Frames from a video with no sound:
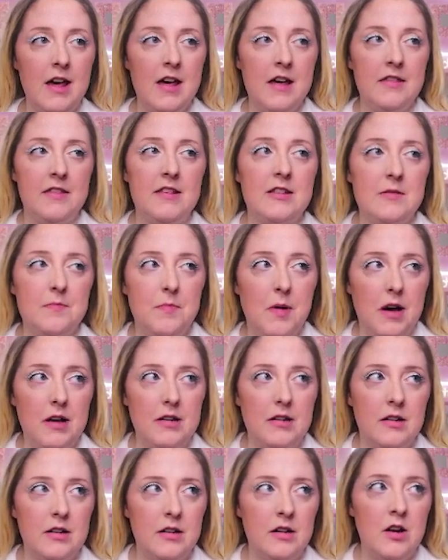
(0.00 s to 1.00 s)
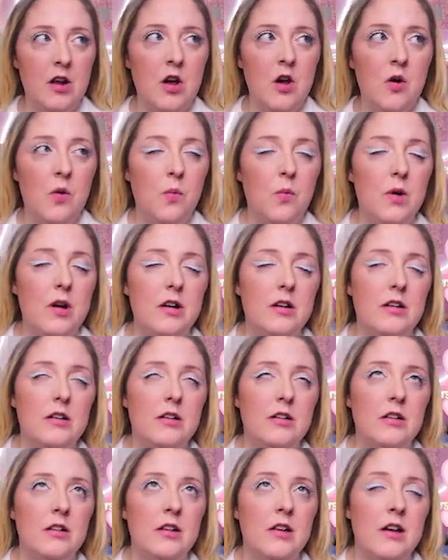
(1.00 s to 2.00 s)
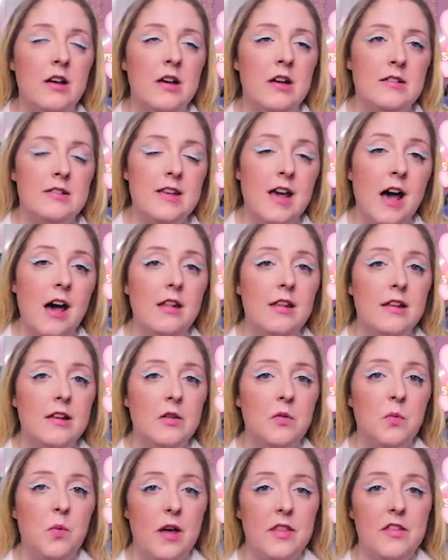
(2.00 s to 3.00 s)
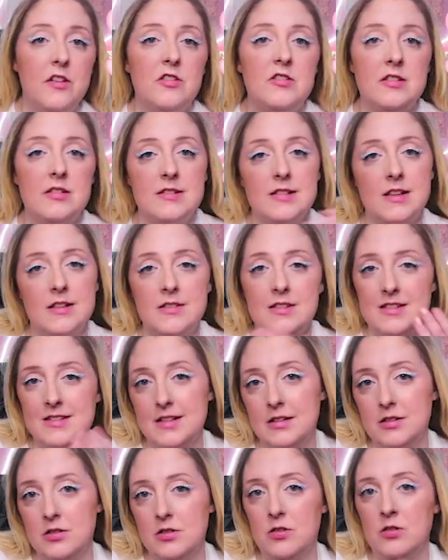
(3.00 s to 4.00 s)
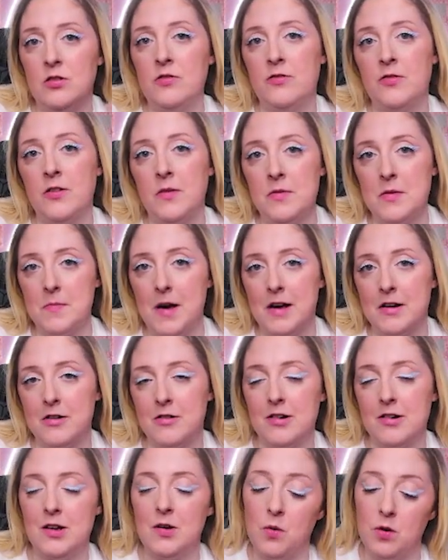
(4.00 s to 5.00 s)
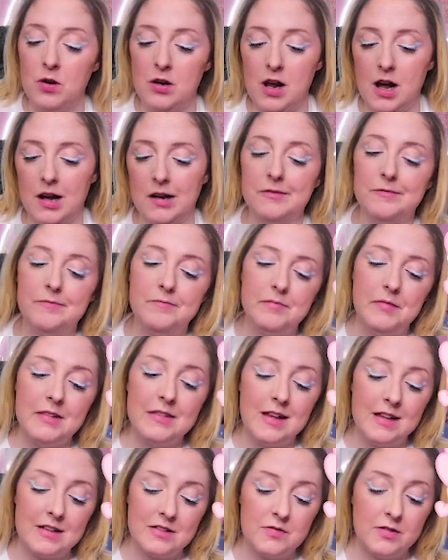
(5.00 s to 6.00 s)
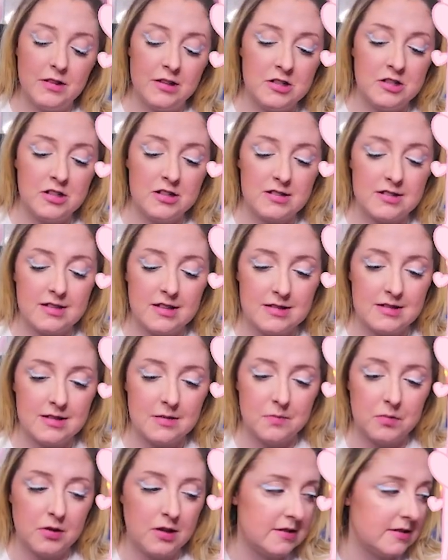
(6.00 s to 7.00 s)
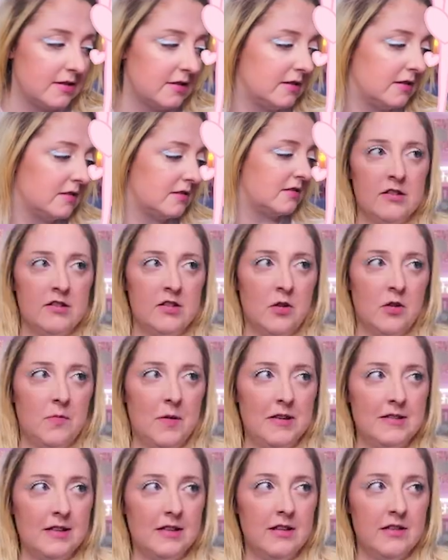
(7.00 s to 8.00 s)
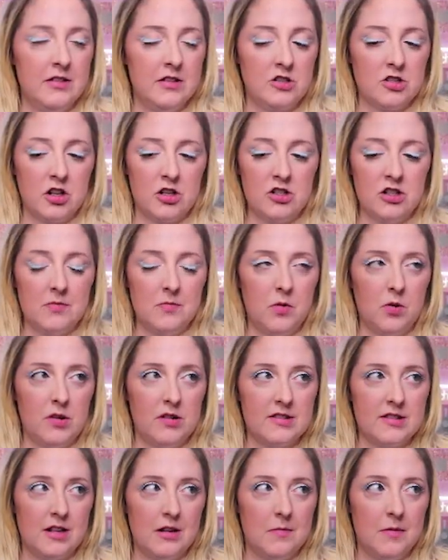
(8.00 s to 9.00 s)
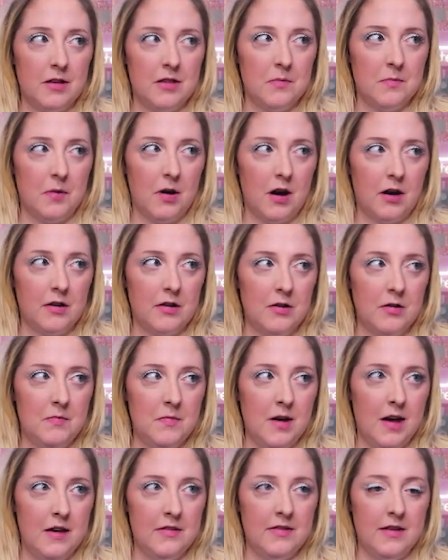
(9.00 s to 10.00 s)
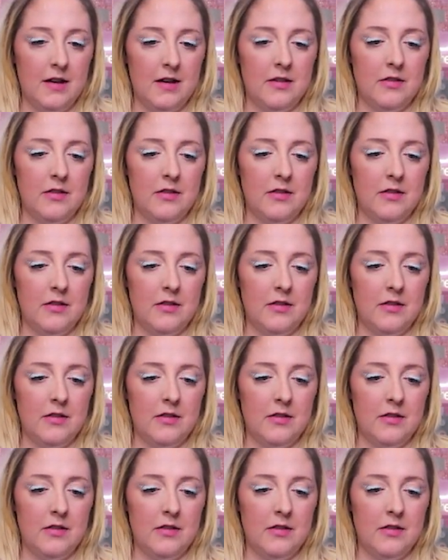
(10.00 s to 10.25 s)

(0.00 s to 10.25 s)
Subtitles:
this button will tell it whether to send the signal from the battery or not. And that's really just as simple as it is. basically the charging port is going to be on the bottom and then the